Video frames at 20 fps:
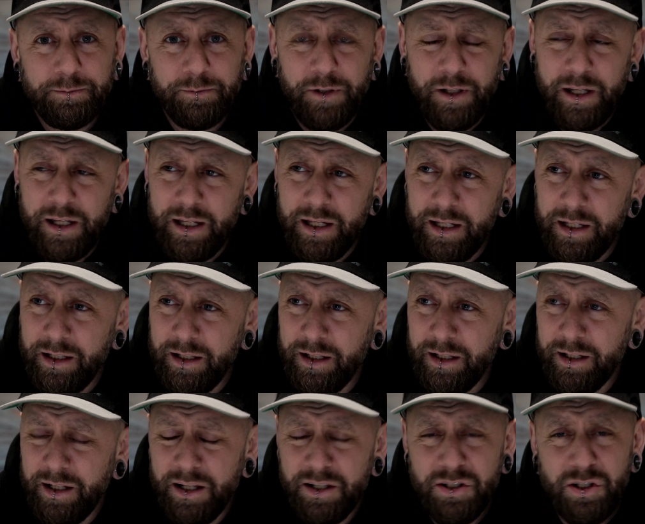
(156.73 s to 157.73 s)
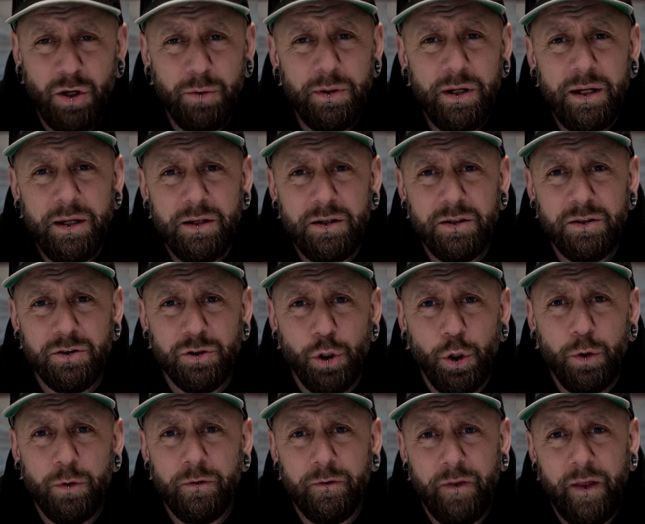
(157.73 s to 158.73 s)
There's so many
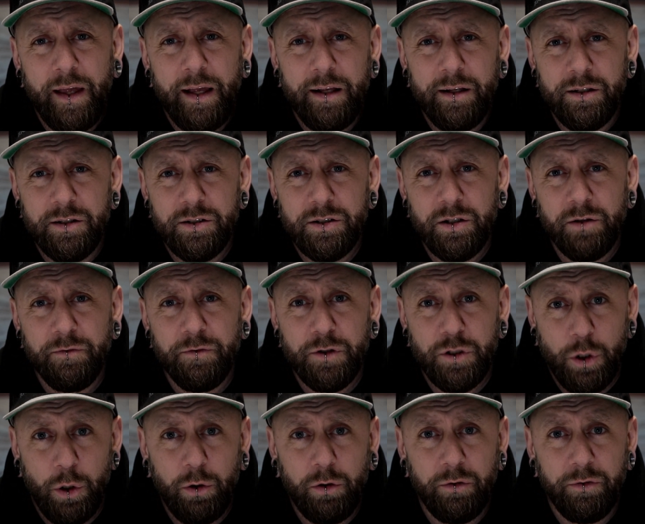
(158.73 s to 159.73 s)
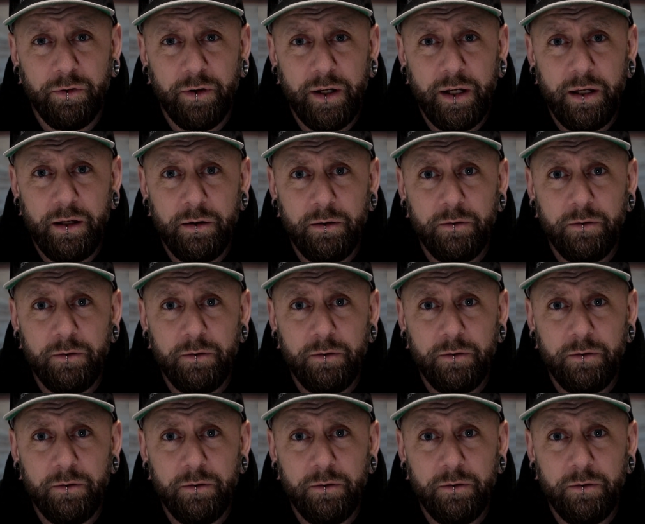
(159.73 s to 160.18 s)
good things that photography,